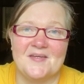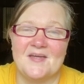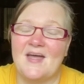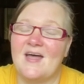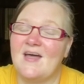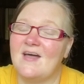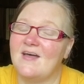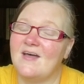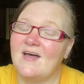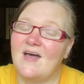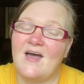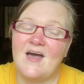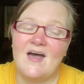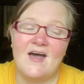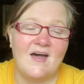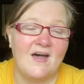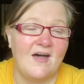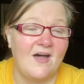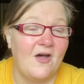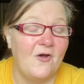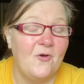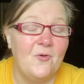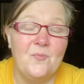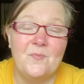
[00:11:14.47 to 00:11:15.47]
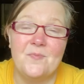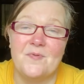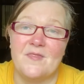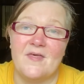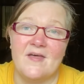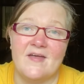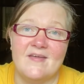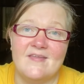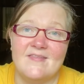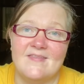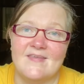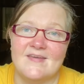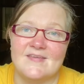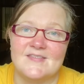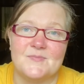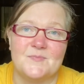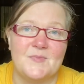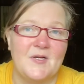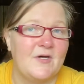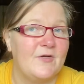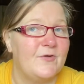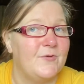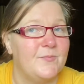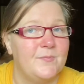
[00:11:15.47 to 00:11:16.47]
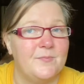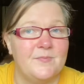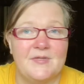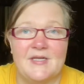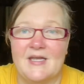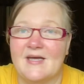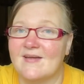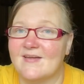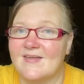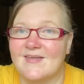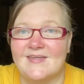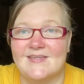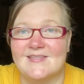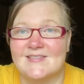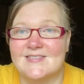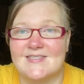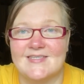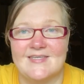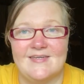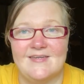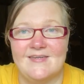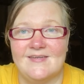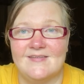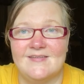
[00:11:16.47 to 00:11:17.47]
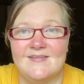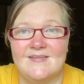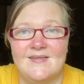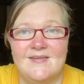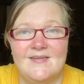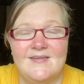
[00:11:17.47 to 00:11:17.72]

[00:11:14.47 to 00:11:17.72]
I hope that. That's my hope, but I can't say it.